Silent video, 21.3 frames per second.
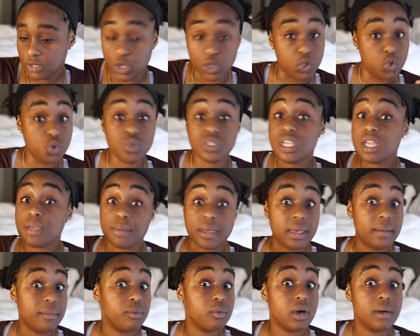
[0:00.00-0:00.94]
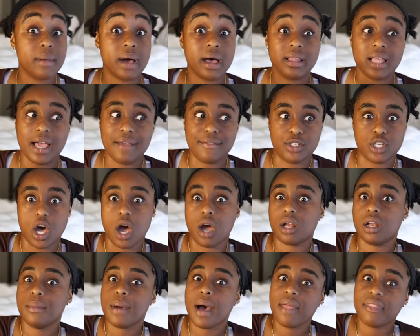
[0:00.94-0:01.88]
losing people in my life,
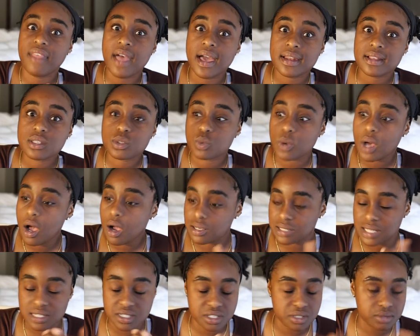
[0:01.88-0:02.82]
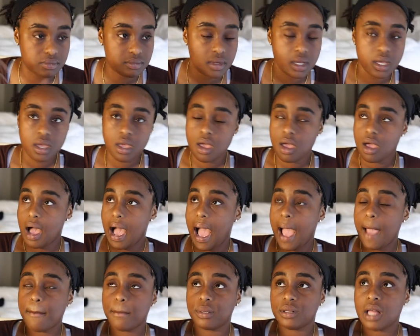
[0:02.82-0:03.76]
talking about that as well. Cause
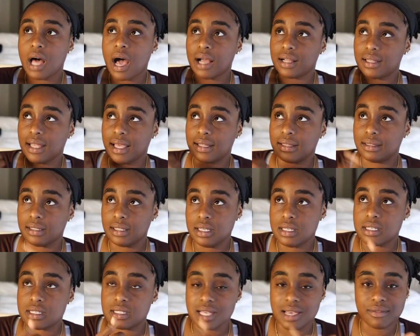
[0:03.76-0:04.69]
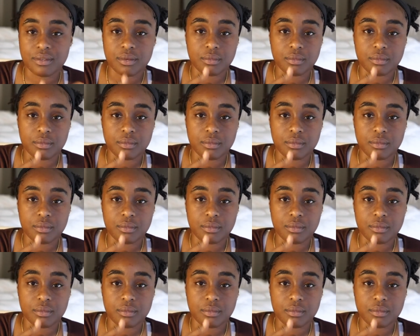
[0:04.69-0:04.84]
I blocked at least